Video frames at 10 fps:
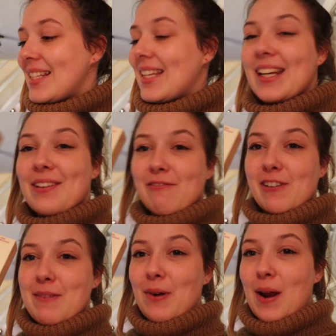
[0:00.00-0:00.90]

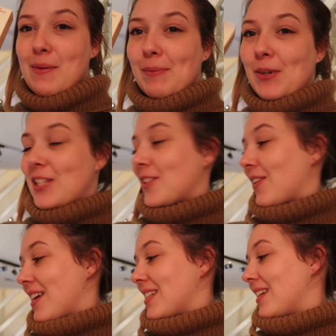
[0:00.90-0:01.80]
silicone-free priming
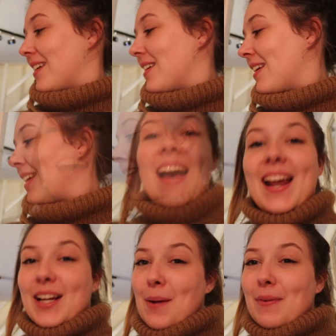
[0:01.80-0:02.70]
moisturiser
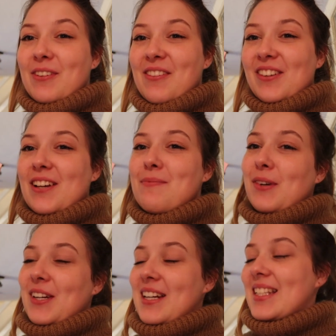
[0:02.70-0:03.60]
and a couple of other
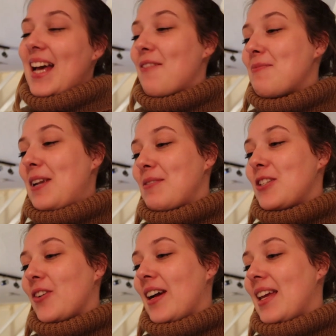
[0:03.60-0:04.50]
products that I haven't been able
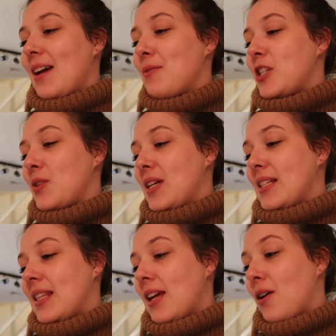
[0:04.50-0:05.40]
to try yet, which
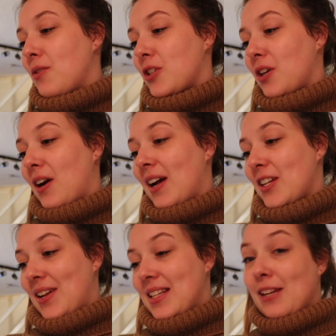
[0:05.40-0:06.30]
is the Ultra
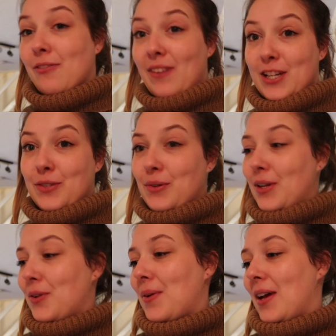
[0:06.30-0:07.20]
Hydrating Facial
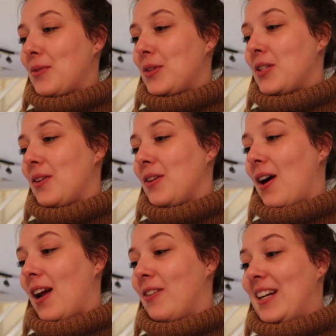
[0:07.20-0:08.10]
Oil and also the
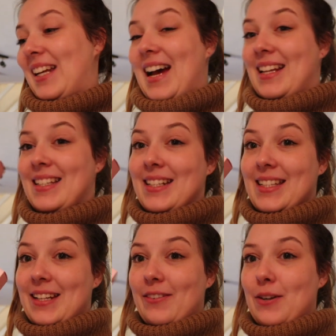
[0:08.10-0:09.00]
Hyaluronic Acid
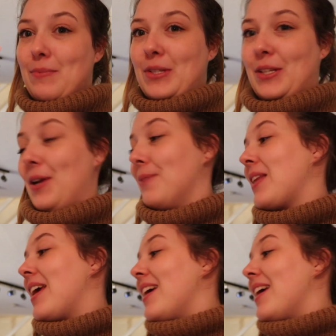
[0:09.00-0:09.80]
Serum. So